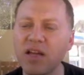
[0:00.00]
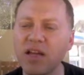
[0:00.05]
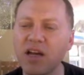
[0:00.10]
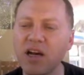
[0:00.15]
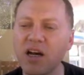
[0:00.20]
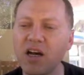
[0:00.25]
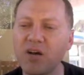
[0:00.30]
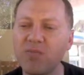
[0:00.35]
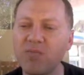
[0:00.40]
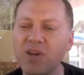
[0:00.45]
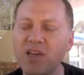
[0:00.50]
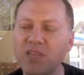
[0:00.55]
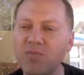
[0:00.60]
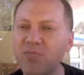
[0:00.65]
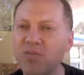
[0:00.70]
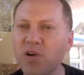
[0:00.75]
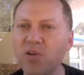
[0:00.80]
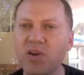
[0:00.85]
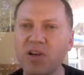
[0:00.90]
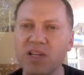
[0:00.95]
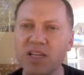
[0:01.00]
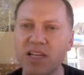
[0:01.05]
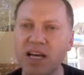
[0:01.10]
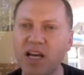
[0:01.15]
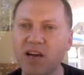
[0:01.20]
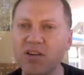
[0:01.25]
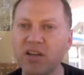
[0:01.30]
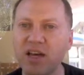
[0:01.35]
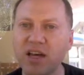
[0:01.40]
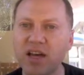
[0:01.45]
is broken
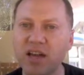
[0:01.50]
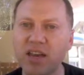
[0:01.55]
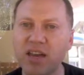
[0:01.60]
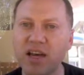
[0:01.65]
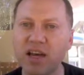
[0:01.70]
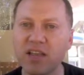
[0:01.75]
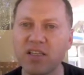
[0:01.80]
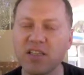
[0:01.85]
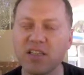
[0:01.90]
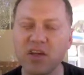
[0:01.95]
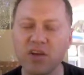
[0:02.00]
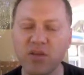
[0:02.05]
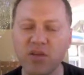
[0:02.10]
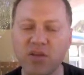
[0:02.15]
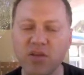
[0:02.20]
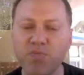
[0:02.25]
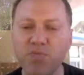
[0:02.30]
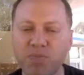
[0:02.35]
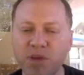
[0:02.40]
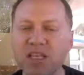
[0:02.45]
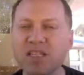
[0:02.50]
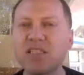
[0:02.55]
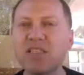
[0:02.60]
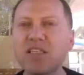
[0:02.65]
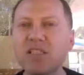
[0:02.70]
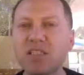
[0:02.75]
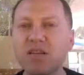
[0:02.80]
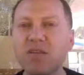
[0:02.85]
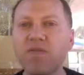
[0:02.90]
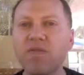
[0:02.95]
down like that. So the
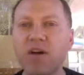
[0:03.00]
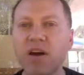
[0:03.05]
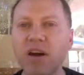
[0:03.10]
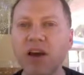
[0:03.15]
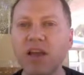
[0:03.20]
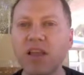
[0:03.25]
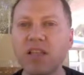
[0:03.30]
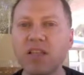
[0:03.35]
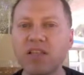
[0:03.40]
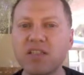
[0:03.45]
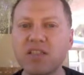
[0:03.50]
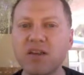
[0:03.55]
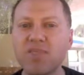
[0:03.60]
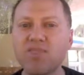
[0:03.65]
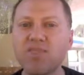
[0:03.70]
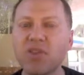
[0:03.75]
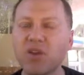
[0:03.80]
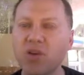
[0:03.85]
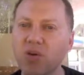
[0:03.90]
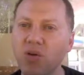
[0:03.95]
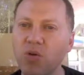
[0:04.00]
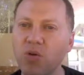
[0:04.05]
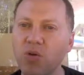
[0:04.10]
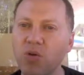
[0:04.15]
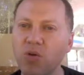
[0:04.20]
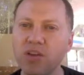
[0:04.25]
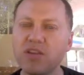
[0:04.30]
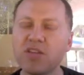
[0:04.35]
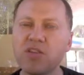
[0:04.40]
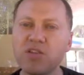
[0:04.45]
business defines
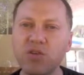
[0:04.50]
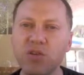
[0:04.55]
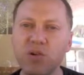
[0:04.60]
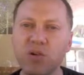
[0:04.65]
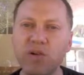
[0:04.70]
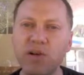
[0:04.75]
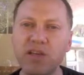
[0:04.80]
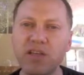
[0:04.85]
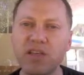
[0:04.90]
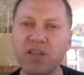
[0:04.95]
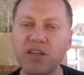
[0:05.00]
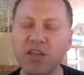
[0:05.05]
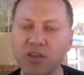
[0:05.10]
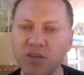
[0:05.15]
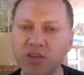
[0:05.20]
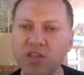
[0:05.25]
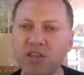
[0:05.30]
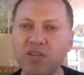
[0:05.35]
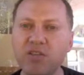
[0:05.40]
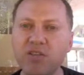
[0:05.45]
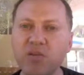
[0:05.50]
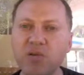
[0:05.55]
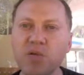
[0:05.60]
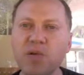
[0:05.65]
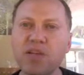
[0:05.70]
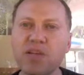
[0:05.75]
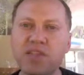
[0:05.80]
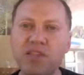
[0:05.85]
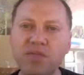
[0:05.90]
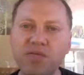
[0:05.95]
what the user
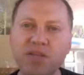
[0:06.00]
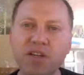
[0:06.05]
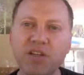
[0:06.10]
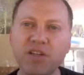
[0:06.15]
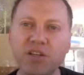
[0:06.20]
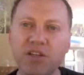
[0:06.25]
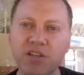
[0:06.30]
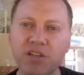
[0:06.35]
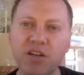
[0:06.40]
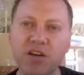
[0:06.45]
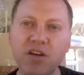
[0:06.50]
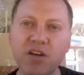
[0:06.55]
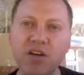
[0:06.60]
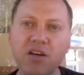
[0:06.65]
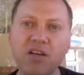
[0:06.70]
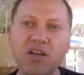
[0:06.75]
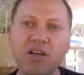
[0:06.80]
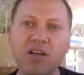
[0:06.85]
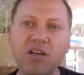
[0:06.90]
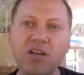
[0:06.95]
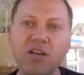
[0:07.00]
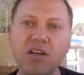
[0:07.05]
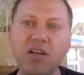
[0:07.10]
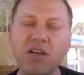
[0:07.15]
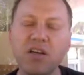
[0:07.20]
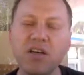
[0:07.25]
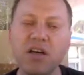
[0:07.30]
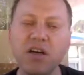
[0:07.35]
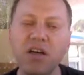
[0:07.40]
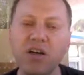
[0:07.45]
stories and features
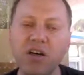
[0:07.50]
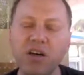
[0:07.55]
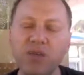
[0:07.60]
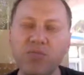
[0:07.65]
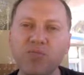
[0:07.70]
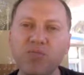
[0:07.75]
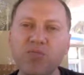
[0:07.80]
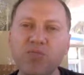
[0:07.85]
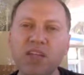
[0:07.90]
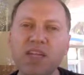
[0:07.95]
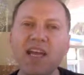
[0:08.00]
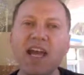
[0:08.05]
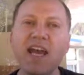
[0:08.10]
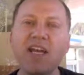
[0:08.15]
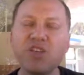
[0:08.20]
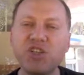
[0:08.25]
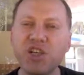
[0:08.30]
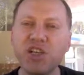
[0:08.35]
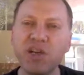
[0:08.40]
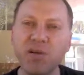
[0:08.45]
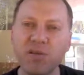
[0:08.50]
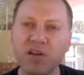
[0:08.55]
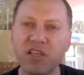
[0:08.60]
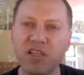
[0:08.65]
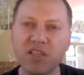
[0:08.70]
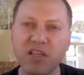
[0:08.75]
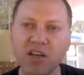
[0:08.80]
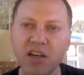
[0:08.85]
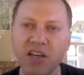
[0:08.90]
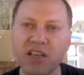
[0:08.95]
are. The engineering
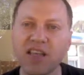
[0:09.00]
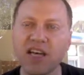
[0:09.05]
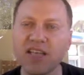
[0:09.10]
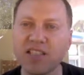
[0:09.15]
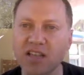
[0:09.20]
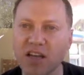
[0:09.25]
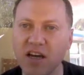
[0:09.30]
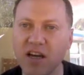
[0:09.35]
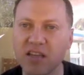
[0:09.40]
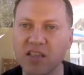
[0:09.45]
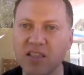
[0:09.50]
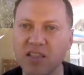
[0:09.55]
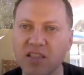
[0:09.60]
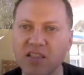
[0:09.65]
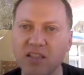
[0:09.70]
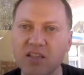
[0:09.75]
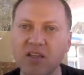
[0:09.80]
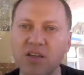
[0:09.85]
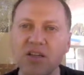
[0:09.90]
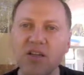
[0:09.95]
side, that's us,